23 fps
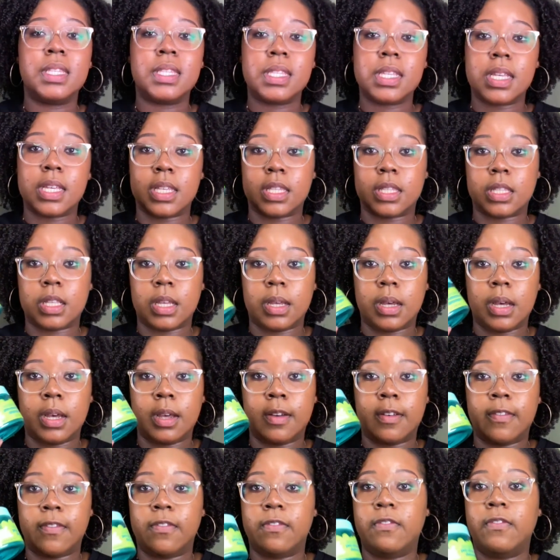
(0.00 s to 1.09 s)
is
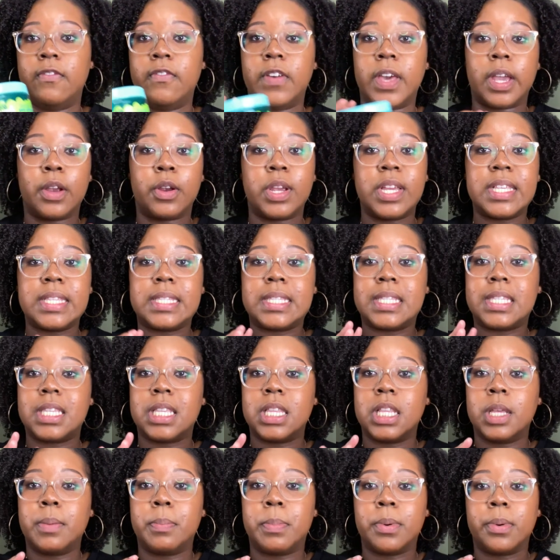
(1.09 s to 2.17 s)
a very
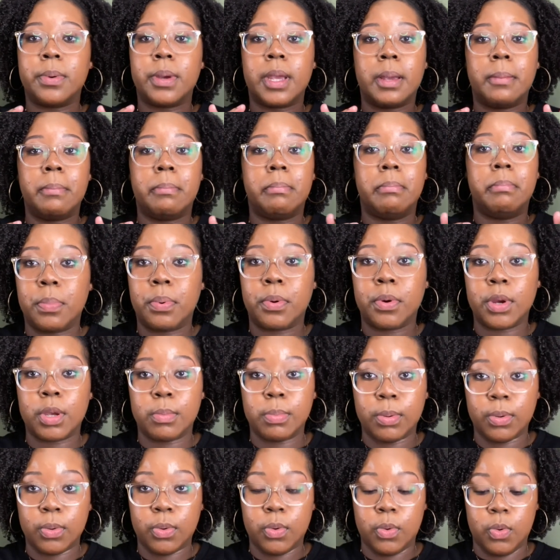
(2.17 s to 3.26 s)
slippery
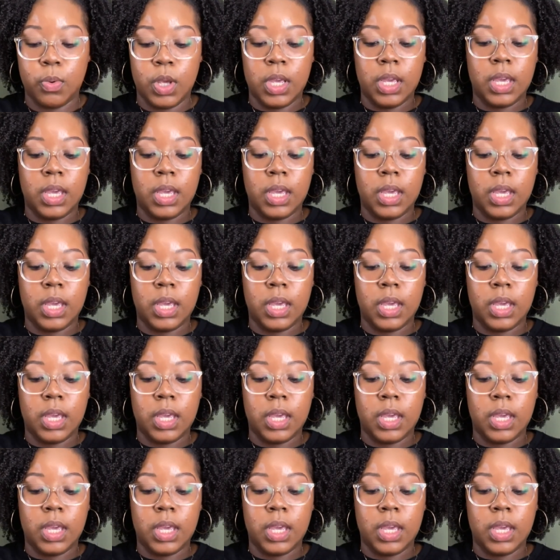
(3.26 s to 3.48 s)
pre-poo.